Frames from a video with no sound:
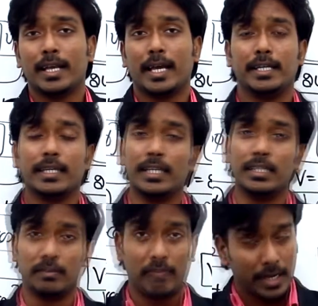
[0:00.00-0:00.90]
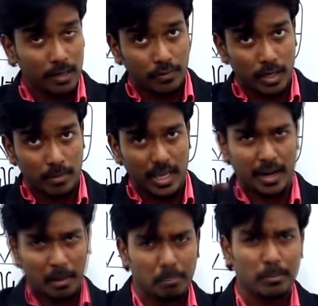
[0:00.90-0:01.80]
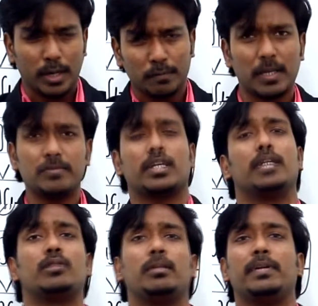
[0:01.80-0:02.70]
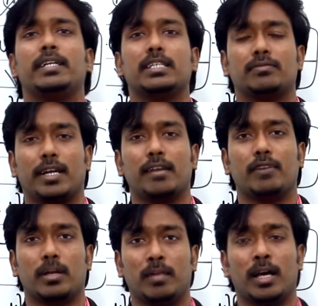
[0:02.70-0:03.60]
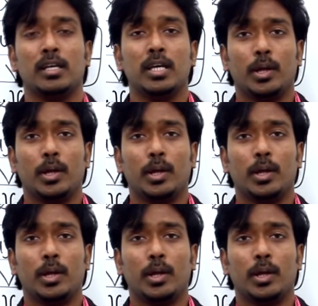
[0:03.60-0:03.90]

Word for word: kinetic energy work done formula number of times try to repeat guys work done formula